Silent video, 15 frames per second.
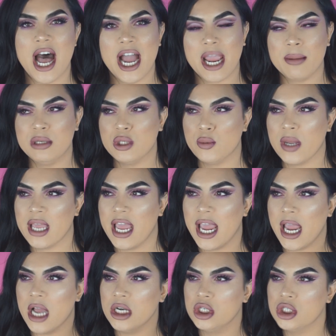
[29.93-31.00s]
I am doing
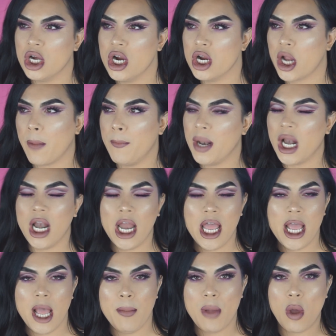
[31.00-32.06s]
a dark
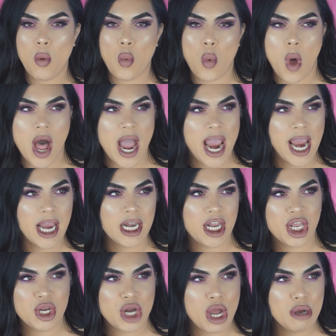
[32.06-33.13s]
plum
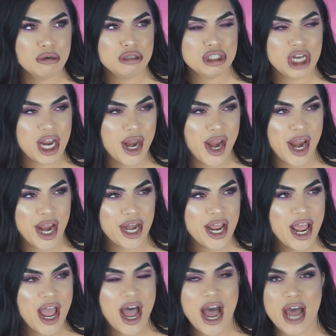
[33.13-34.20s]
wine, you know, shade.
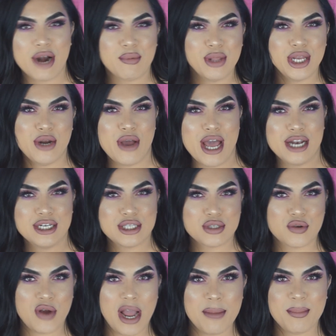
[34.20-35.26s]
I don't really know how to
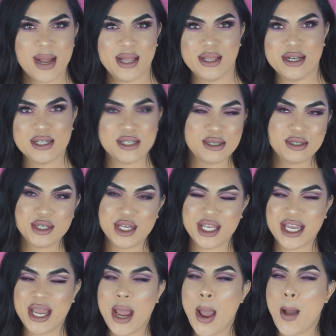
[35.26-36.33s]
describe my looks
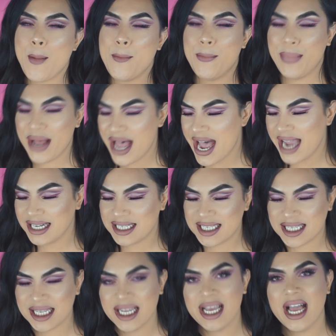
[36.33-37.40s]
usually,
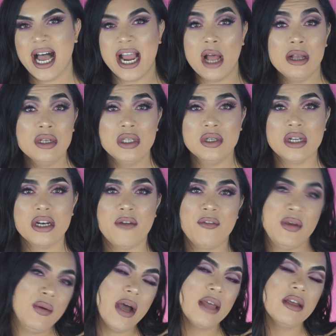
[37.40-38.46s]
but I also did a
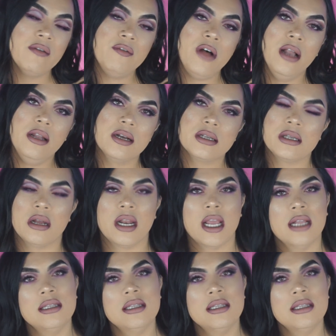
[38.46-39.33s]
few other fall looks on